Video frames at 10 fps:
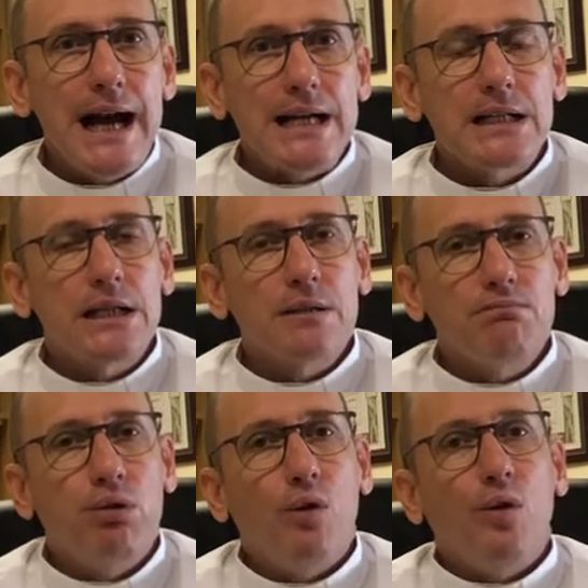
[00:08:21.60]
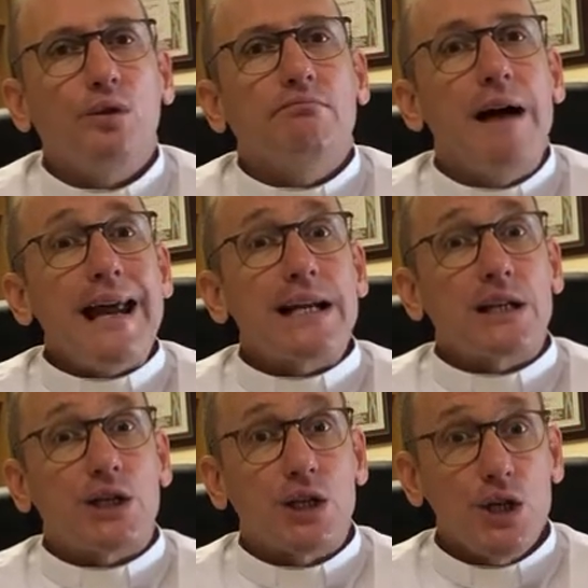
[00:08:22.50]
St. Paul
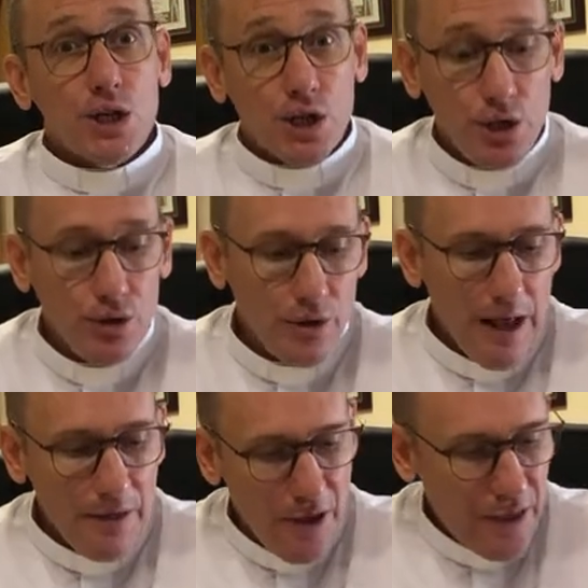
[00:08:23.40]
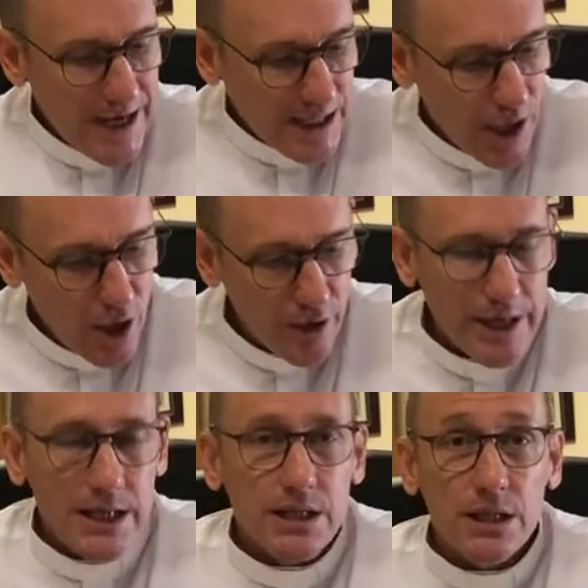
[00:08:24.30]
makes to the
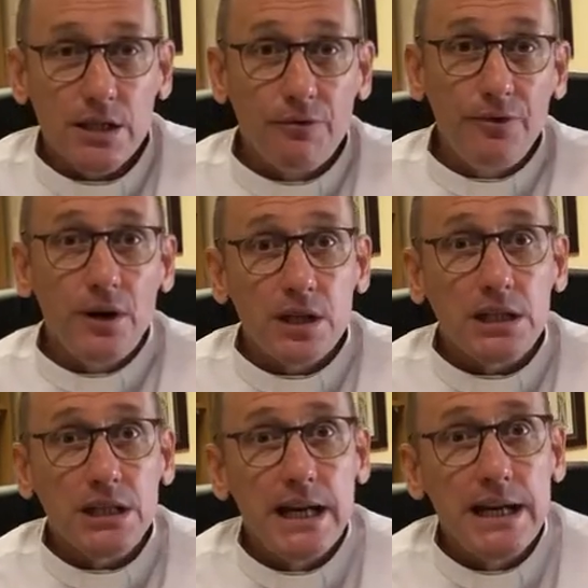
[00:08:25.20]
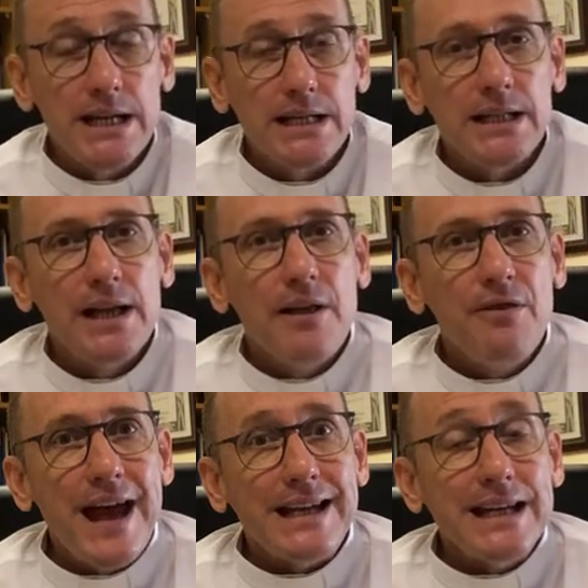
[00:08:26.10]
Thessalonians. The first is
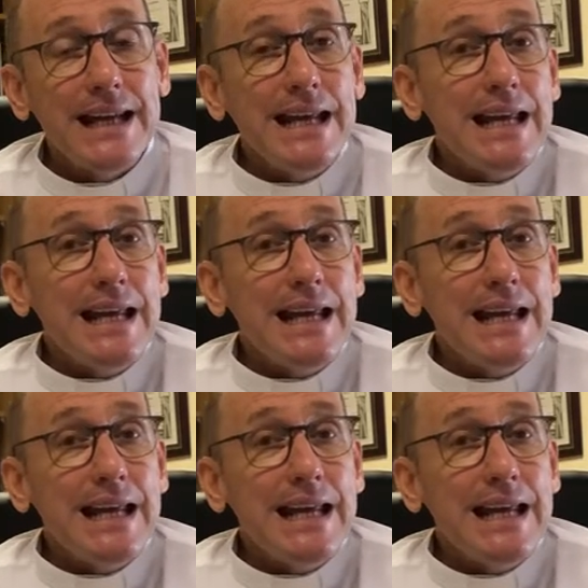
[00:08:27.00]
that